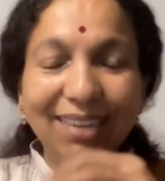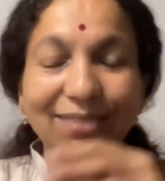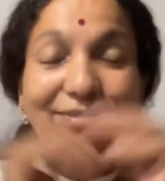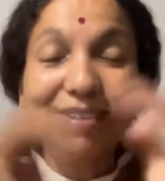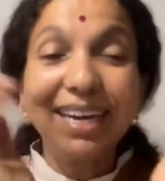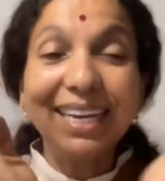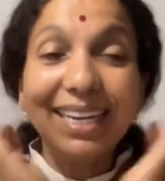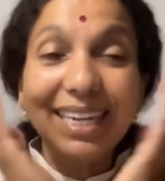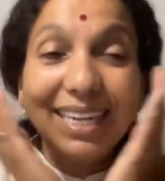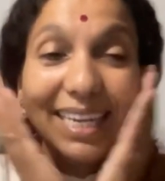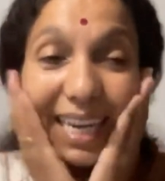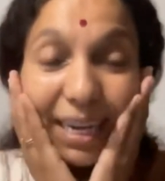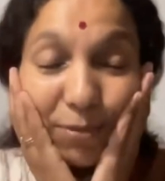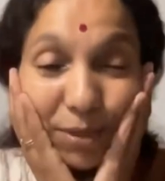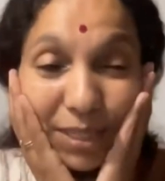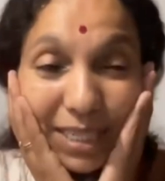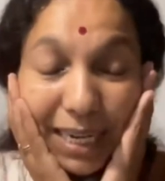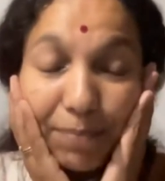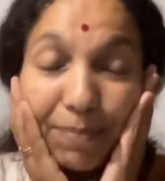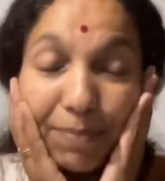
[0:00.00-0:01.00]
And finally, I
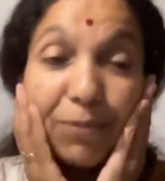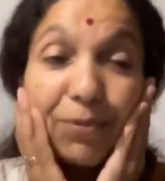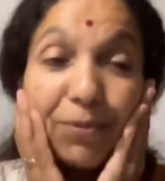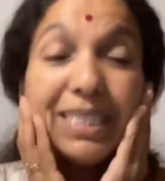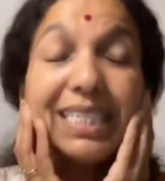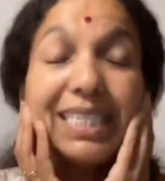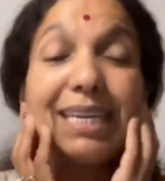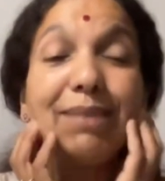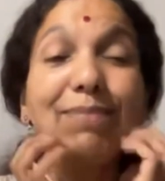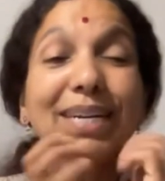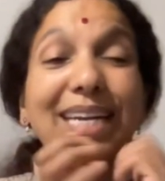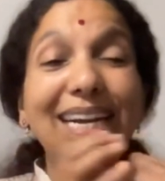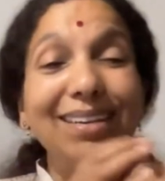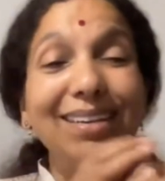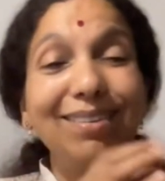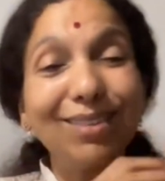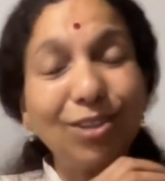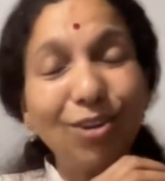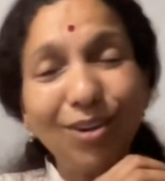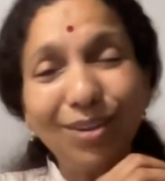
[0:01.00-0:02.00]
was at my wit's end, but
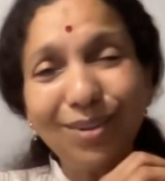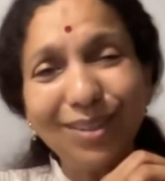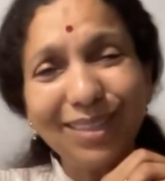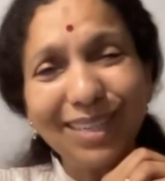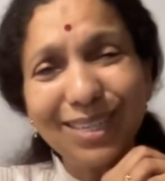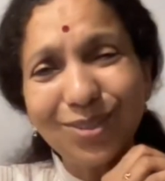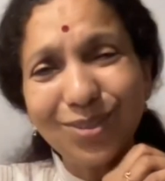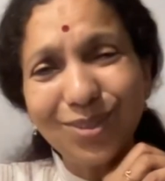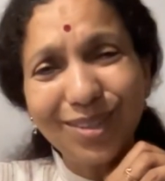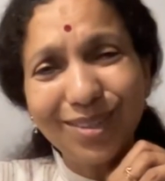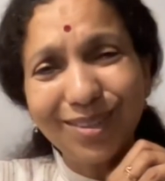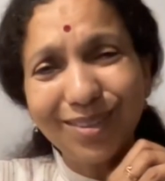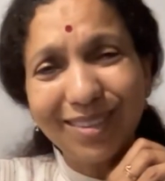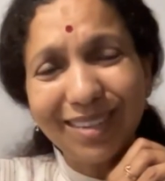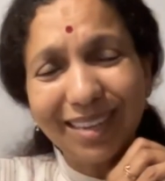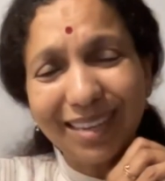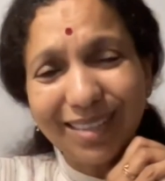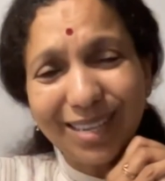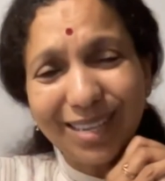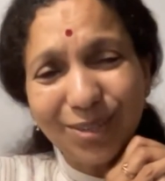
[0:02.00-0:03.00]
I thought
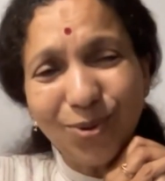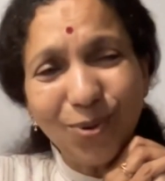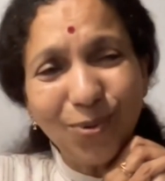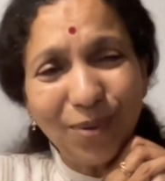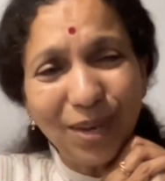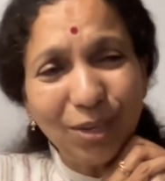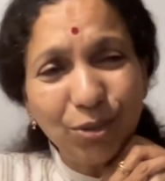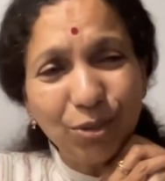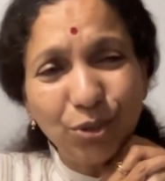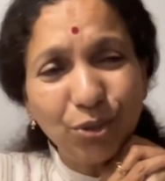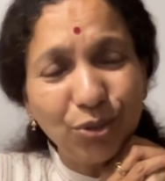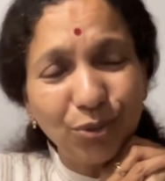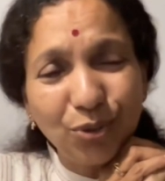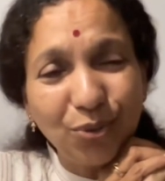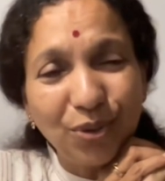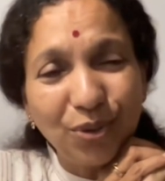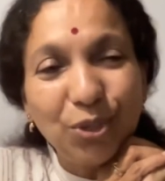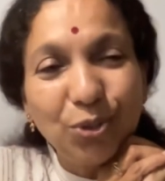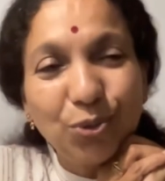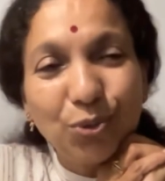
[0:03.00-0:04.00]
there's no way
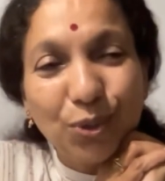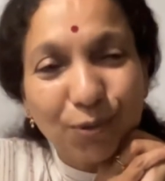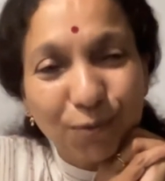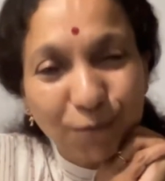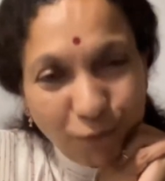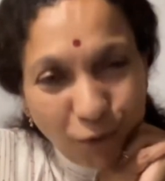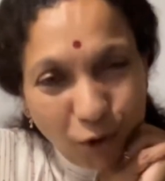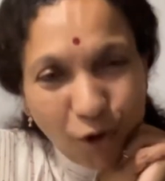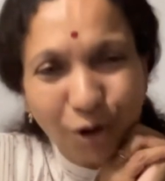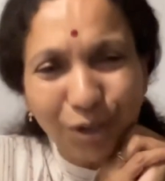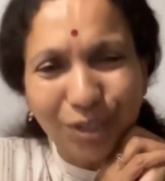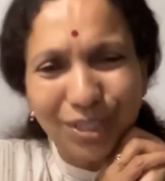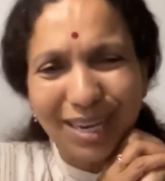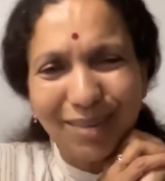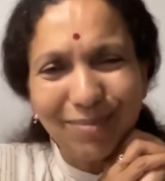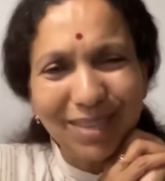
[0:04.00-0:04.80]
you can use force.